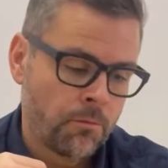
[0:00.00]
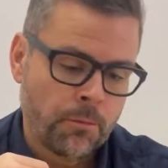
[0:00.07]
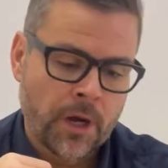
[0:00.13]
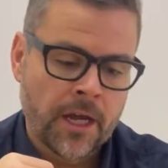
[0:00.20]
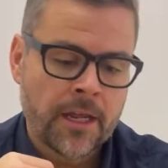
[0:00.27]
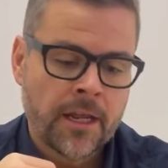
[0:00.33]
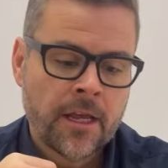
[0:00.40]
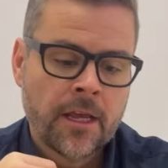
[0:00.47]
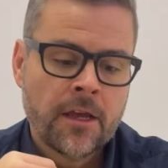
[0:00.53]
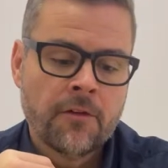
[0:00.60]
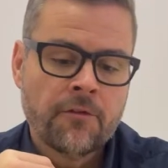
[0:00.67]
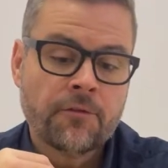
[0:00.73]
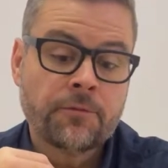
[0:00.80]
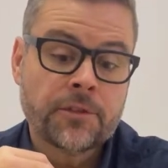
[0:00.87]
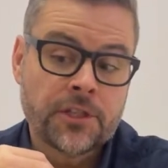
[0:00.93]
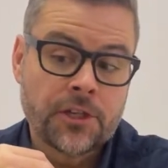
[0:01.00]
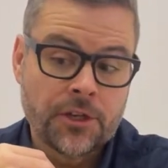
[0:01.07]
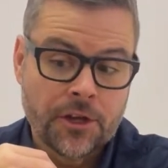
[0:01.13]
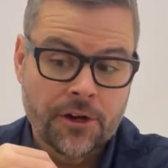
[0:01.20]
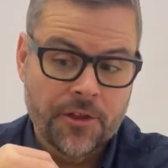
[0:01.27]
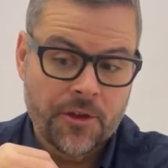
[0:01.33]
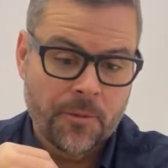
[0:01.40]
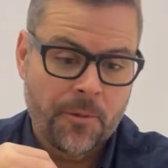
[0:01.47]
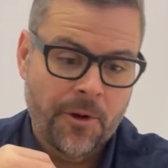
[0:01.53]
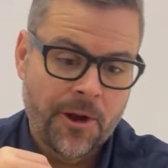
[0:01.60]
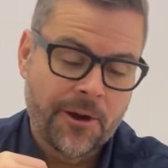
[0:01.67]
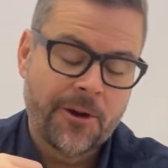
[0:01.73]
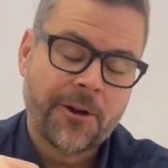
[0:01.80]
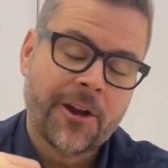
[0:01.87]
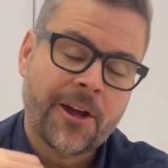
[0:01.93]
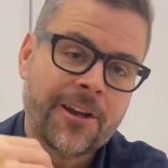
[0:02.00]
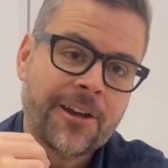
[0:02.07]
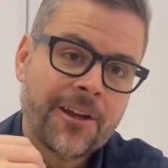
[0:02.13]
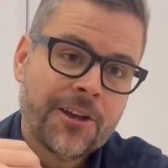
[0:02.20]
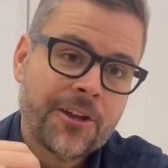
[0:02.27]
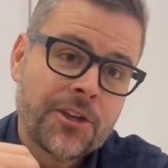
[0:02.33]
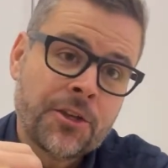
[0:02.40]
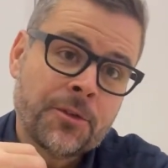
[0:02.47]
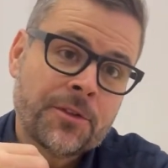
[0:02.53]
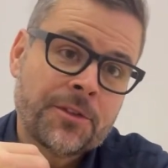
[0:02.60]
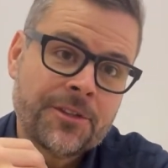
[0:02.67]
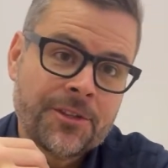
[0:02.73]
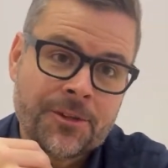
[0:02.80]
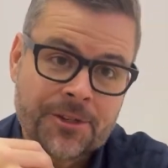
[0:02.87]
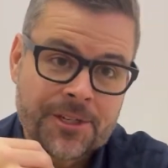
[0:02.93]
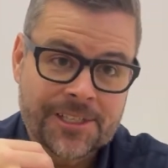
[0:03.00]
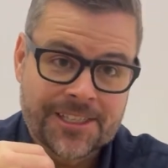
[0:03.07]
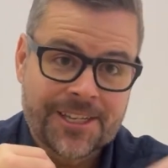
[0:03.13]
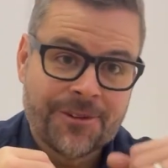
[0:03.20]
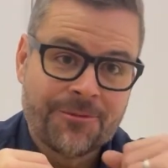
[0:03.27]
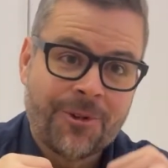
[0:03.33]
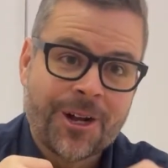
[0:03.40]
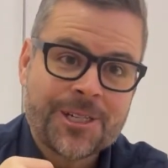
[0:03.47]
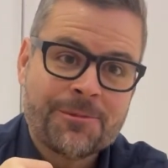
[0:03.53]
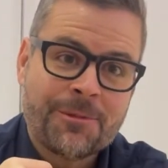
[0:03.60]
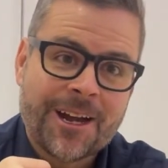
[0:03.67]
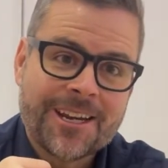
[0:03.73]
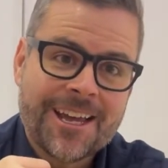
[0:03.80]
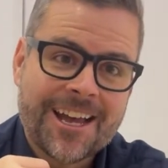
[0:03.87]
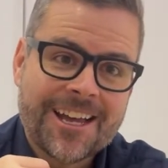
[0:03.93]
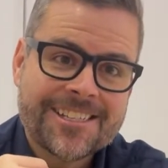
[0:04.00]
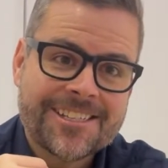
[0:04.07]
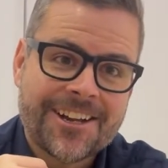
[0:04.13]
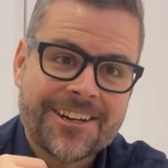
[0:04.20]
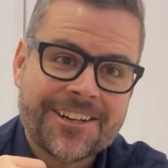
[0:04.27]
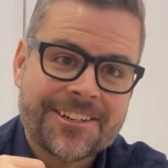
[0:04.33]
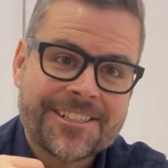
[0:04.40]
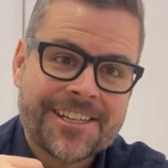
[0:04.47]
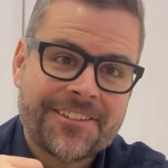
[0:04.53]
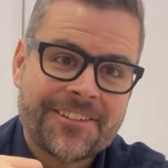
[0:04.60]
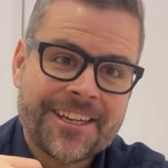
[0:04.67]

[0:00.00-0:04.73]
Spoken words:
But to your other point, hold on. You just sit and watch podcasts on your TV?